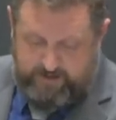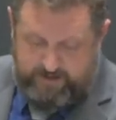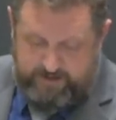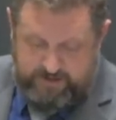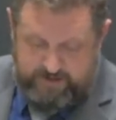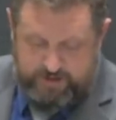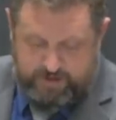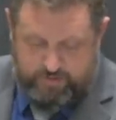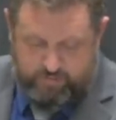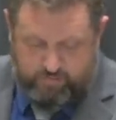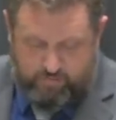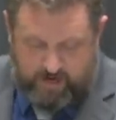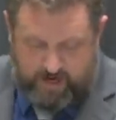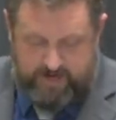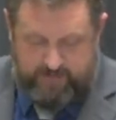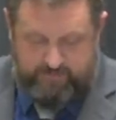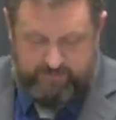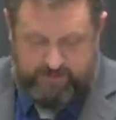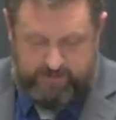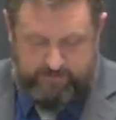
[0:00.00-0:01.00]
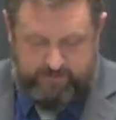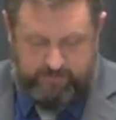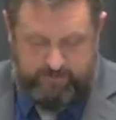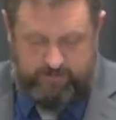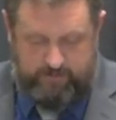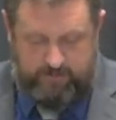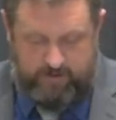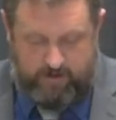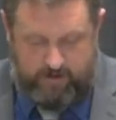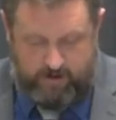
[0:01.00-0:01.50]
He didn't just write
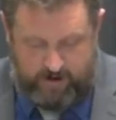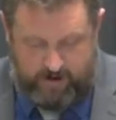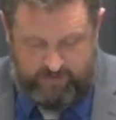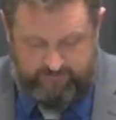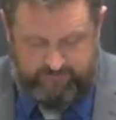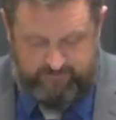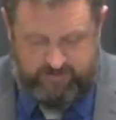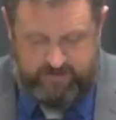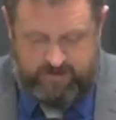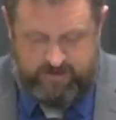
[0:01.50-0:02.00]
people off.